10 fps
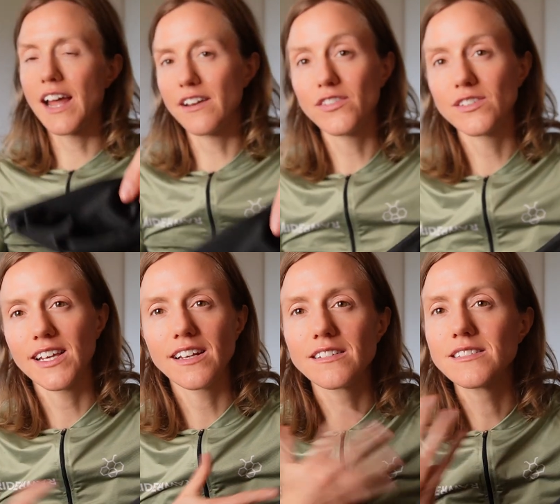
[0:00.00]
Kind of feels
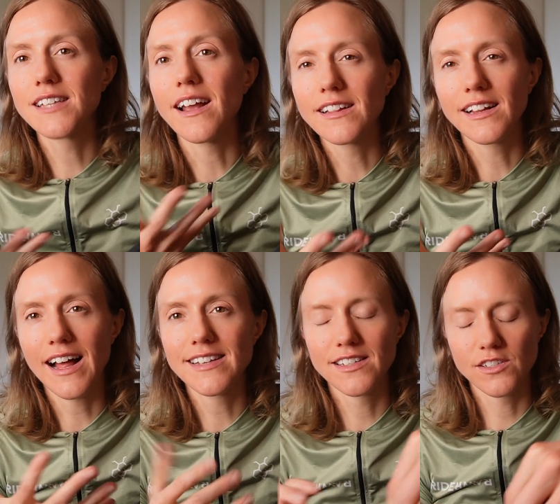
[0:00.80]
like cycling
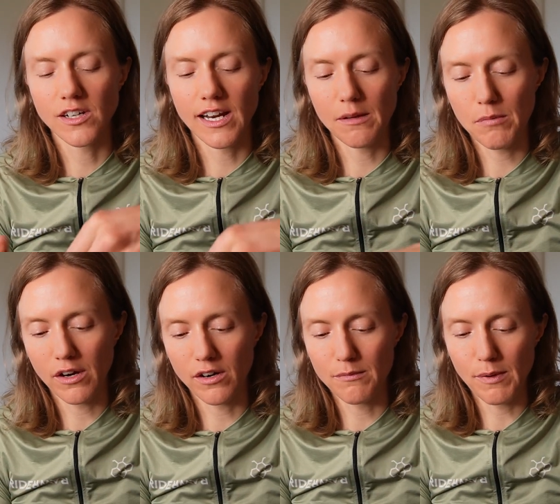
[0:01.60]
glasses are getting
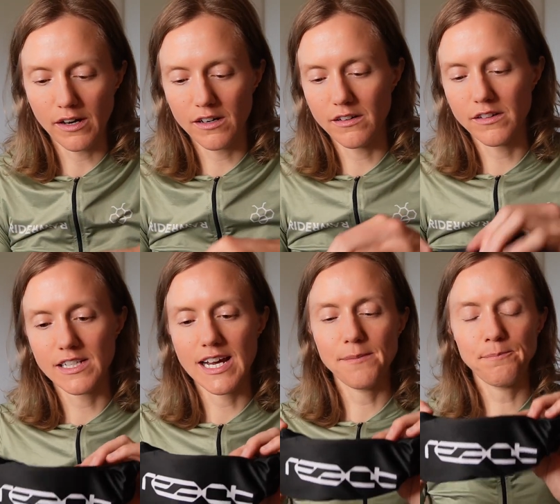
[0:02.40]
bigger and bigger all the
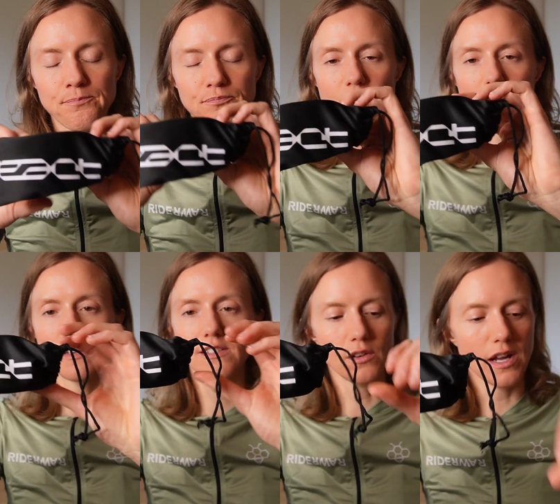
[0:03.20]
time.
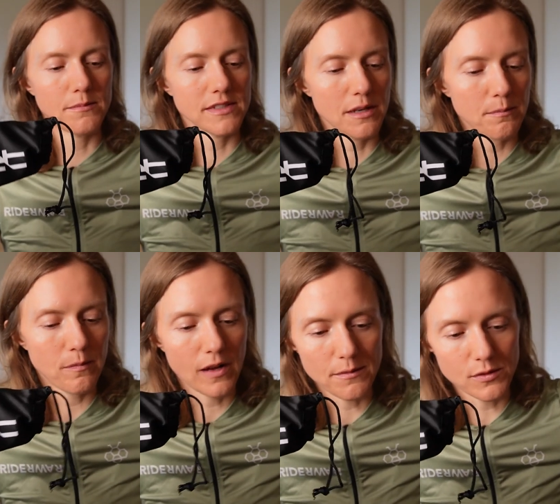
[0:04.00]
So it comes in a
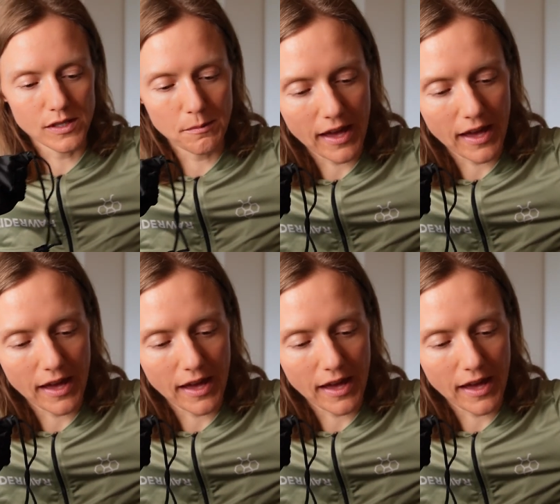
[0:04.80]
comes with a